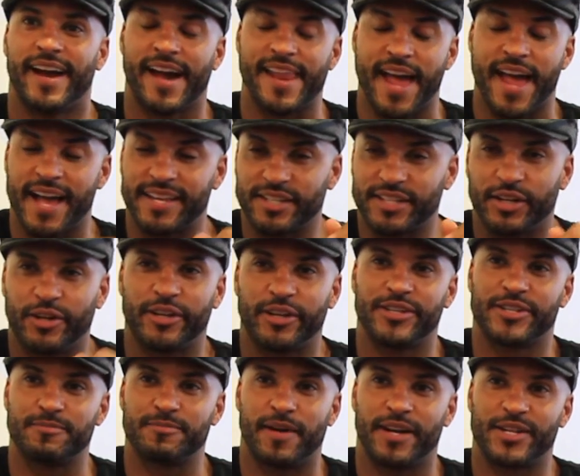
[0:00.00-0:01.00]
And as I got
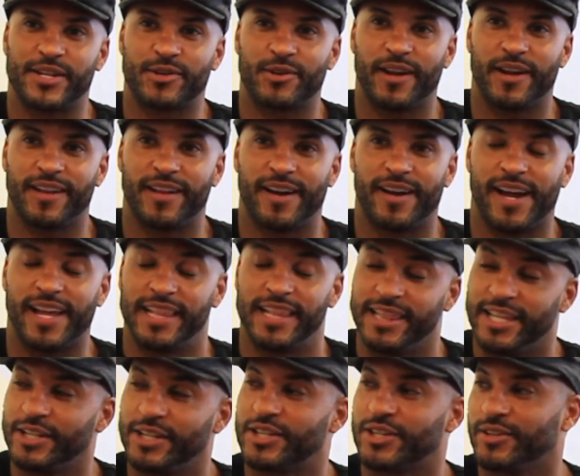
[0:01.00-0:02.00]
into my trailer, I
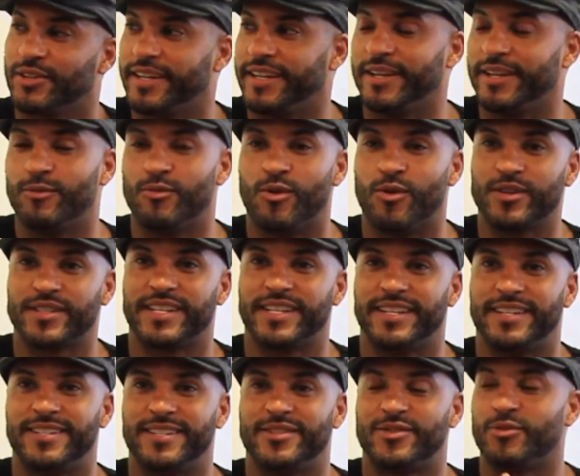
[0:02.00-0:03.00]
literally walked
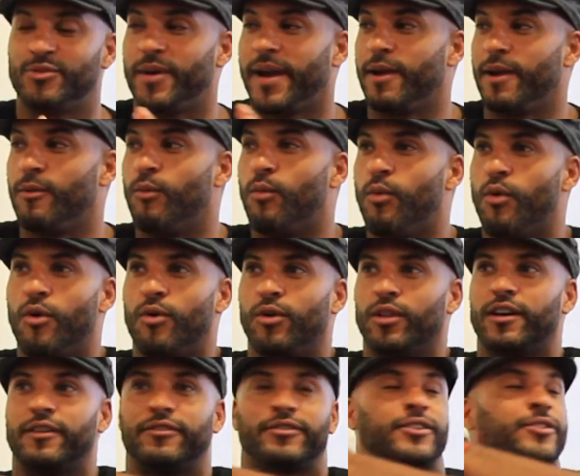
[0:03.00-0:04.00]
into a wall of